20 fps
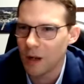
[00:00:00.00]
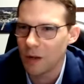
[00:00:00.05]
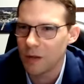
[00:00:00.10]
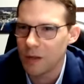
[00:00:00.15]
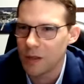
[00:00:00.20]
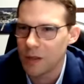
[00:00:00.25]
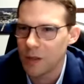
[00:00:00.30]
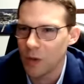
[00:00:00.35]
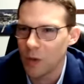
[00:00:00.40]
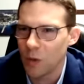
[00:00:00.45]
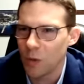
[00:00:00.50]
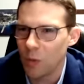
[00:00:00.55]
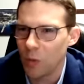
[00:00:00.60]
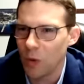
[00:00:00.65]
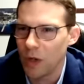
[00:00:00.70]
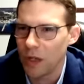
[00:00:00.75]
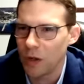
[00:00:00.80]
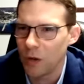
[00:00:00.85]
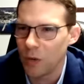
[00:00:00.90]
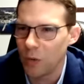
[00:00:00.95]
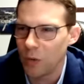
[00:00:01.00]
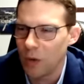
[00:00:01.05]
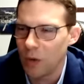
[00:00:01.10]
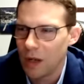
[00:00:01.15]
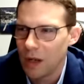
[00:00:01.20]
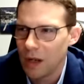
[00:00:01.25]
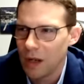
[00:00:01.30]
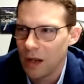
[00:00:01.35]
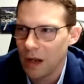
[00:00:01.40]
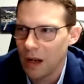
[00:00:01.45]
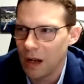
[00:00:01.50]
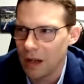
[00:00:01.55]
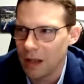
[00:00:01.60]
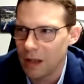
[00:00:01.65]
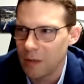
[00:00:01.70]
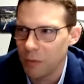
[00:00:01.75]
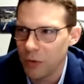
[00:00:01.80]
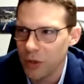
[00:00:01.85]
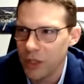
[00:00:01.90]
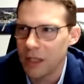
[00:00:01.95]
So when you
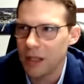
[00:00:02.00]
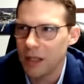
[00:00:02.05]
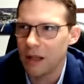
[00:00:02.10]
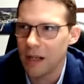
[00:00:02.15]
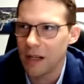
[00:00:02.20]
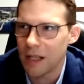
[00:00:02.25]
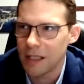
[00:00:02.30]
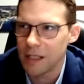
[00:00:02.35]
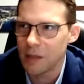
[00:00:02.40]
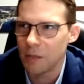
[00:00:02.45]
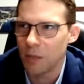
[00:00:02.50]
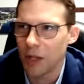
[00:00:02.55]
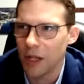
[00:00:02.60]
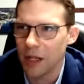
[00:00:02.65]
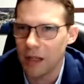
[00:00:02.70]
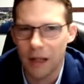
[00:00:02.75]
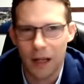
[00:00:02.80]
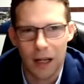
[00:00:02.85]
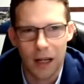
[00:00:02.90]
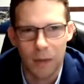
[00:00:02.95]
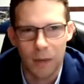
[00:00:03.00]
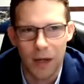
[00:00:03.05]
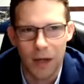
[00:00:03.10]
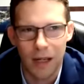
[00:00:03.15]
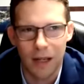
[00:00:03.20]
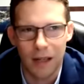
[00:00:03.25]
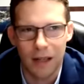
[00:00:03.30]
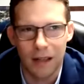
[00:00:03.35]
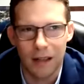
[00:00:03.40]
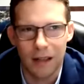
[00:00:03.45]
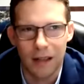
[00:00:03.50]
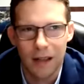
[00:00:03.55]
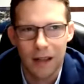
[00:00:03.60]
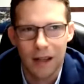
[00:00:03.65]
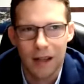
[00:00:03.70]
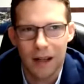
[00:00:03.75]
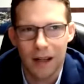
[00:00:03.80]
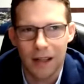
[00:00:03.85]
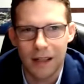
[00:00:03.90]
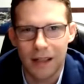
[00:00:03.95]
complete your exit plan, you kind of make a
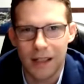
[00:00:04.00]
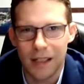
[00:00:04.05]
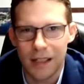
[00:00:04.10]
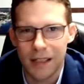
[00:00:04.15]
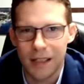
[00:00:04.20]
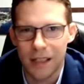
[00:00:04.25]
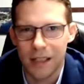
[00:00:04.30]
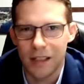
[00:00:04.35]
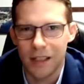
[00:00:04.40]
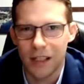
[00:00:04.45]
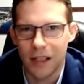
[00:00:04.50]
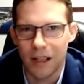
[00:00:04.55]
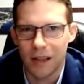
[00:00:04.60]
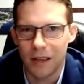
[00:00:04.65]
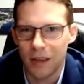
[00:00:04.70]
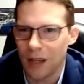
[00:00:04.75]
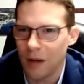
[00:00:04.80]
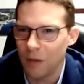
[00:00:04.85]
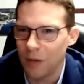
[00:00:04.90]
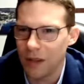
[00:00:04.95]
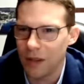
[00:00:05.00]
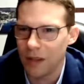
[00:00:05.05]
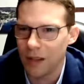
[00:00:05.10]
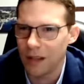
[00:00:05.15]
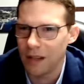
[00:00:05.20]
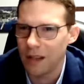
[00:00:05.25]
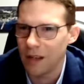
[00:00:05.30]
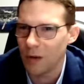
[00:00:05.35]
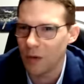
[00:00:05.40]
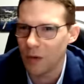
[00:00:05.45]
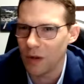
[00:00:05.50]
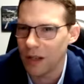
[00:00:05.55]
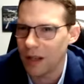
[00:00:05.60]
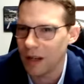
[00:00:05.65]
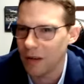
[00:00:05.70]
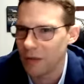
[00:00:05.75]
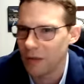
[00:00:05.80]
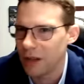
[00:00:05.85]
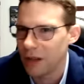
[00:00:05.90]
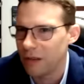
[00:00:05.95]
decision. I would think, like
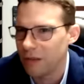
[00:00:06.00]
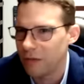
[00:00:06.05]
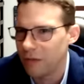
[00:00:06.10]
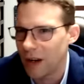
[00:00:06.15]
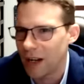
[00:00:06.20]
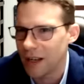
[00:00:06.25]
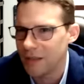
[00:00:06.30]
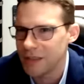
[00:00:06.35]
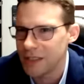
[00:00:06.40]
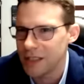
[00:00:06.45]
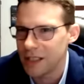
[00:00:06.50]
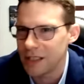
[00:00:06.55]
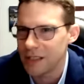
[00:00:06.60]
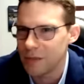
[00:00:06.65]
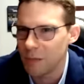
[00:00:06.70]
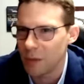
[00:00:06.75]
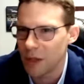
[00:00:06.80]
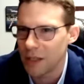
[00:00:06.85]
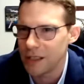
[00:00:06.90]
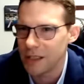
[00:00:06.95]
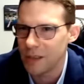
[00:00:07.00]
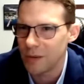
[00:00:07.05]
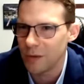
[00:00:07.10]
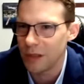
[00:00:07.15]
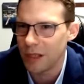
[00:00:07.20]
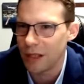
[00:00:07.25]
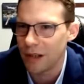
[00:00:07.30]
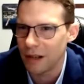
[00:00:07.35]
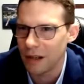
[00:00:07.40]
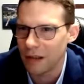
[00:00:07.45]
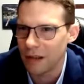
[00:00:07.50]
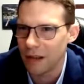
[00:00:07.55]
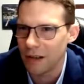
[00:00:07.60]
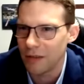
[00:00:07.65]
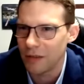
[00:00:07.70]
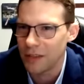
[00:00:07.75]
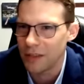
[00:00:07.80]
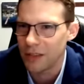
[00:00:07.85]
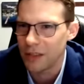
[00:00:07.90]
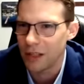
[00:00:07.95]
every 5-6 months to a year
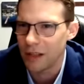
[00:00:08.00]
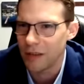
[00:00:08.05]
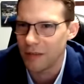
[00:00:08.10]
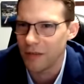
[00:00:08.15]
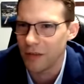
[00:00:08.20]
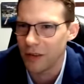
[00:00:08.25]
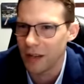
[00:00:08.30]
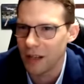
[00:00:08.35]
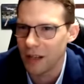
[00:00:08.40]
of